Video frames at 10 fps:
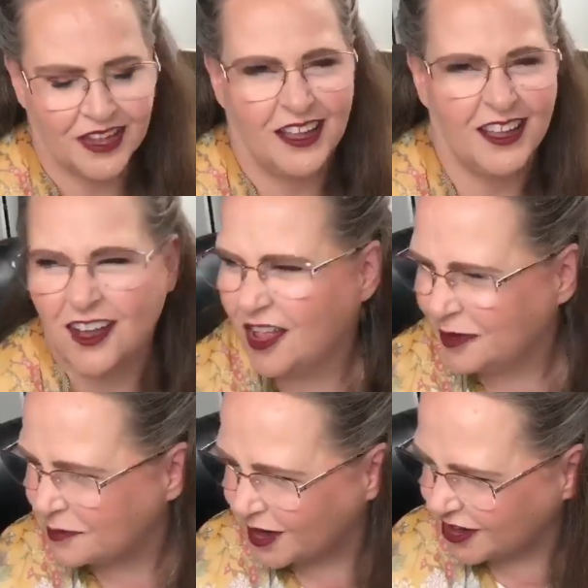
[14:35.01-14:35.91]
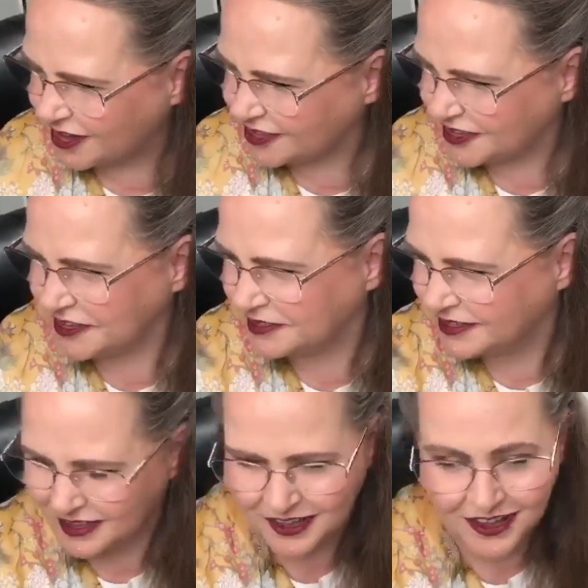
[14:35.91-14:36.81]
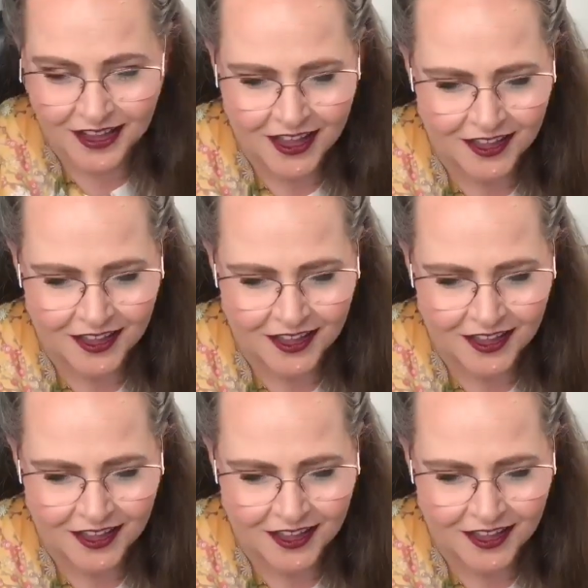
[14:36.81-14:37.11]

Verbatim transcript: I call them markers. I do too.